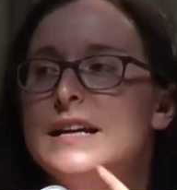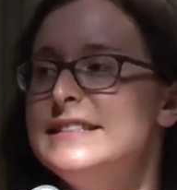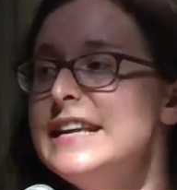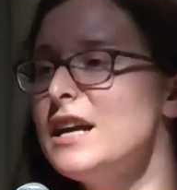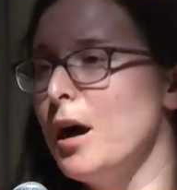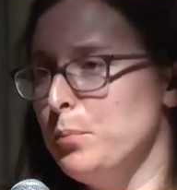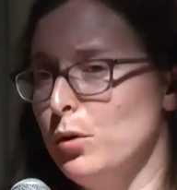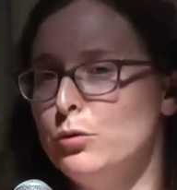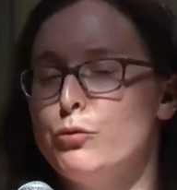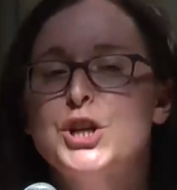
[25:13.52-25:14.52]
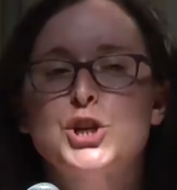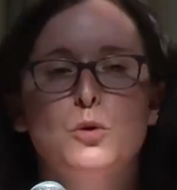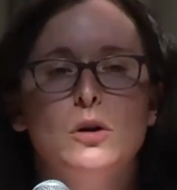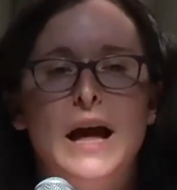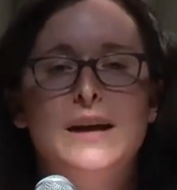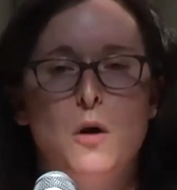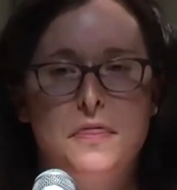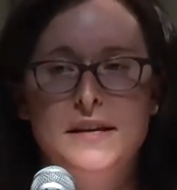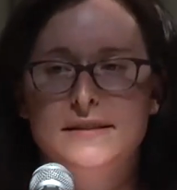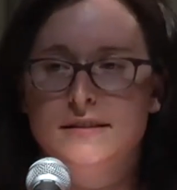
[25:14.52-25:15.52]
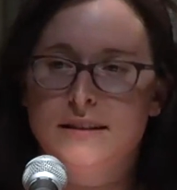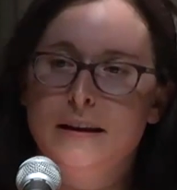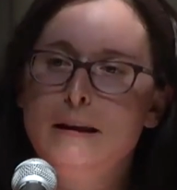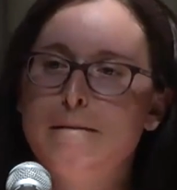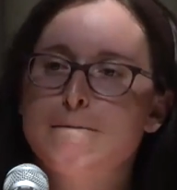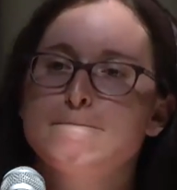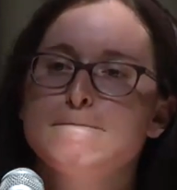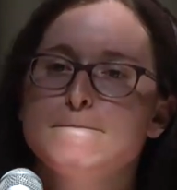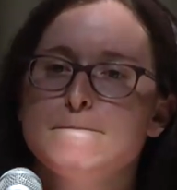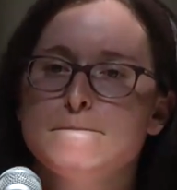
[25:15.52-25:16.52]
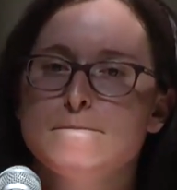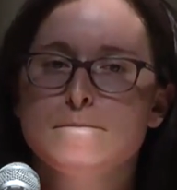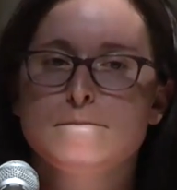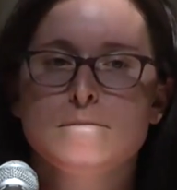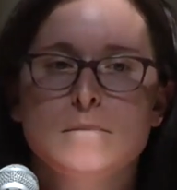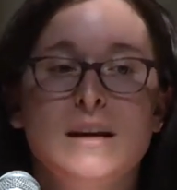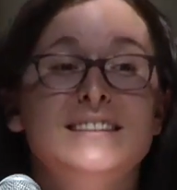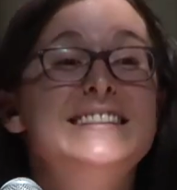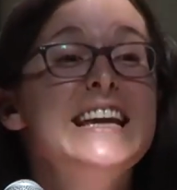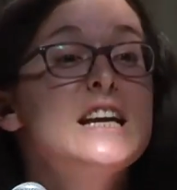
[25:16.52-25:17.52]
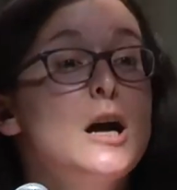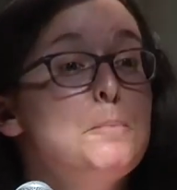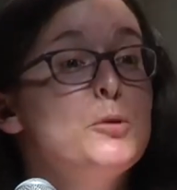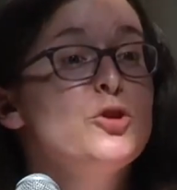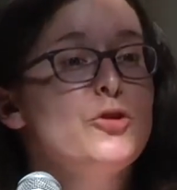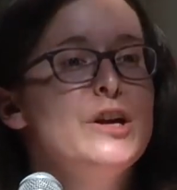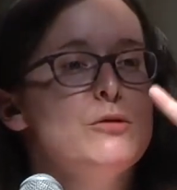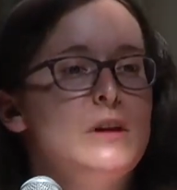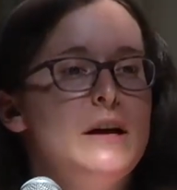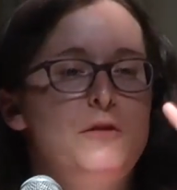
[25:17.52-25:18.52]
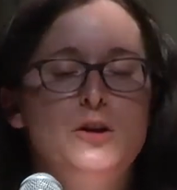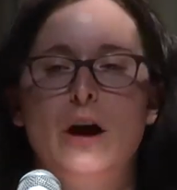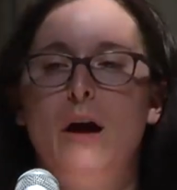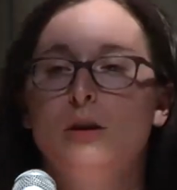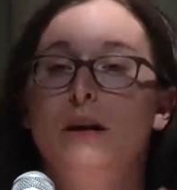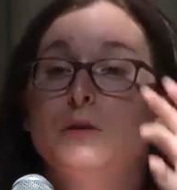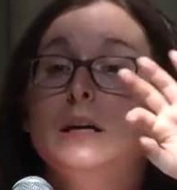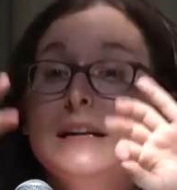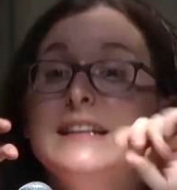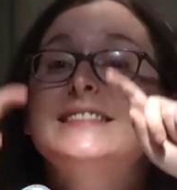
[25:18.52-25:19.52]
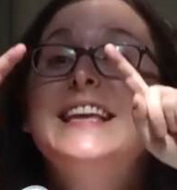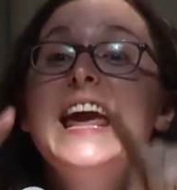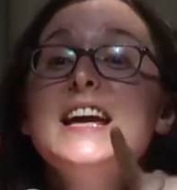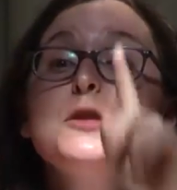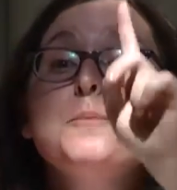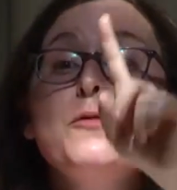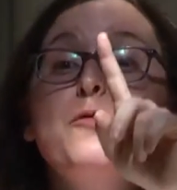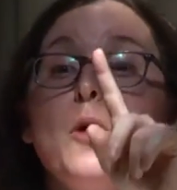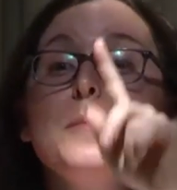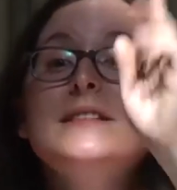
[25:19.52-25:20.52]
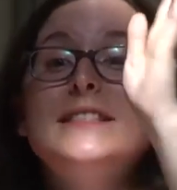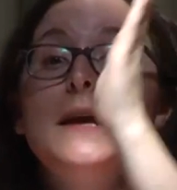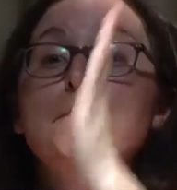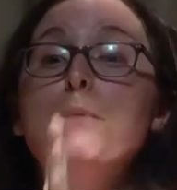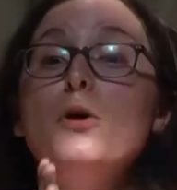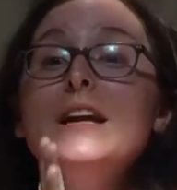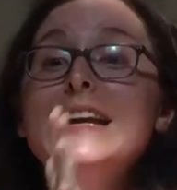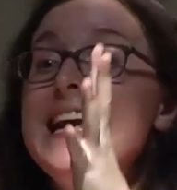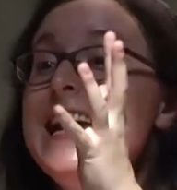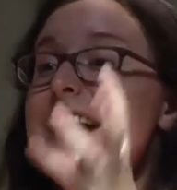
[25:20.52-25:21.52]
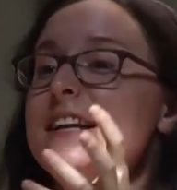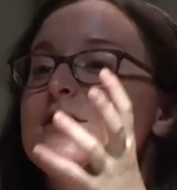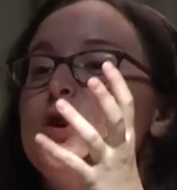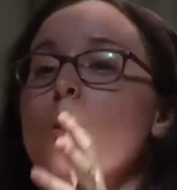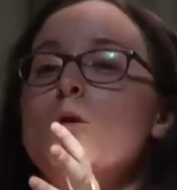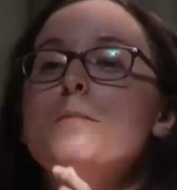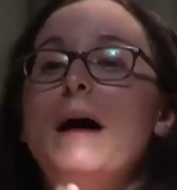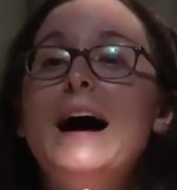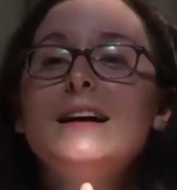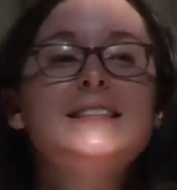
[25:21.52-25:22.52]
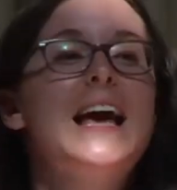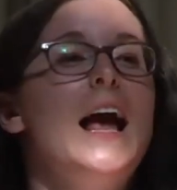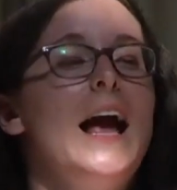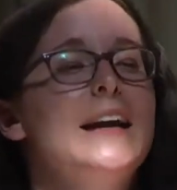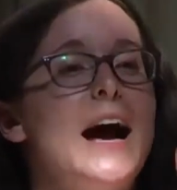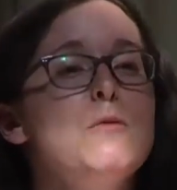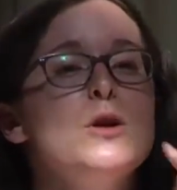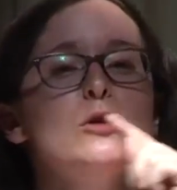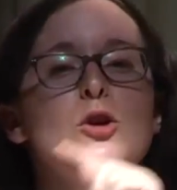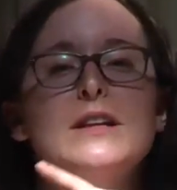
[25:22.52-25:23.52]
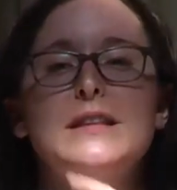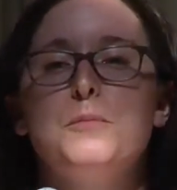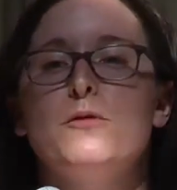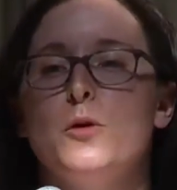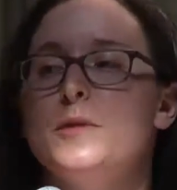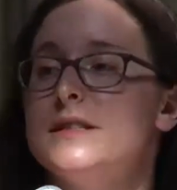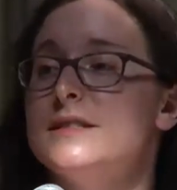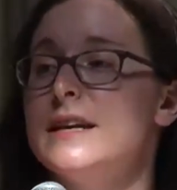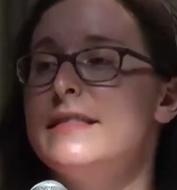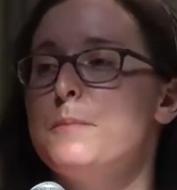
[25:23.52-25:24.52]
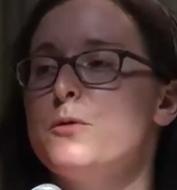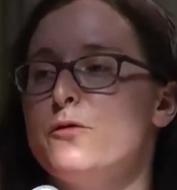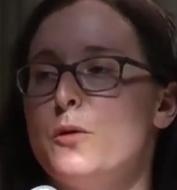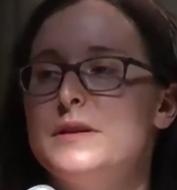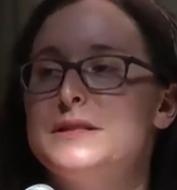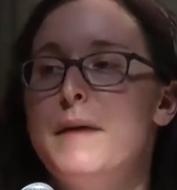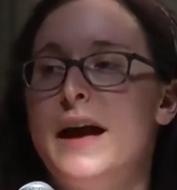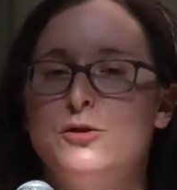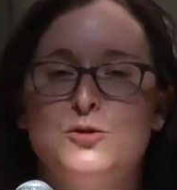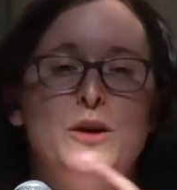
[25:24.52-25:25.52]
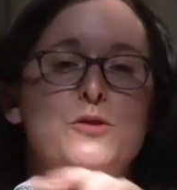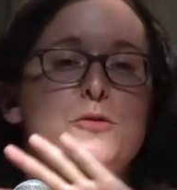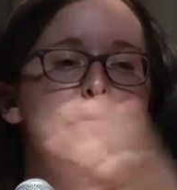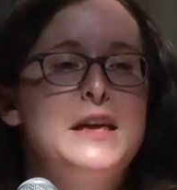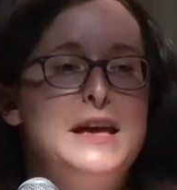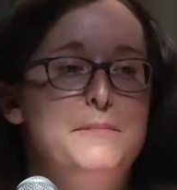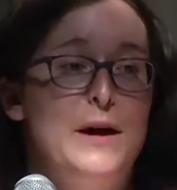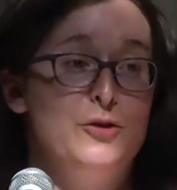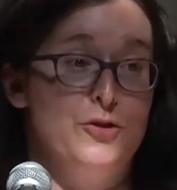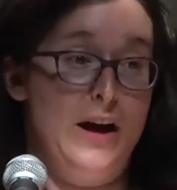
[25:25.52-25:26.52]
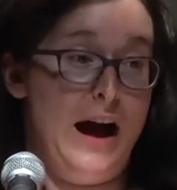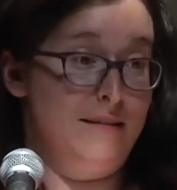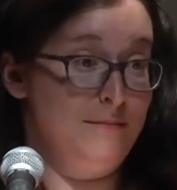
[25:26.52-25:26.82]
Decouple ritual and authenticity. Decouple your inner life and your outer life. Take the performance and put it in its own box, and I want to look at that performance and say that performance matters whether you're thinking about it or not.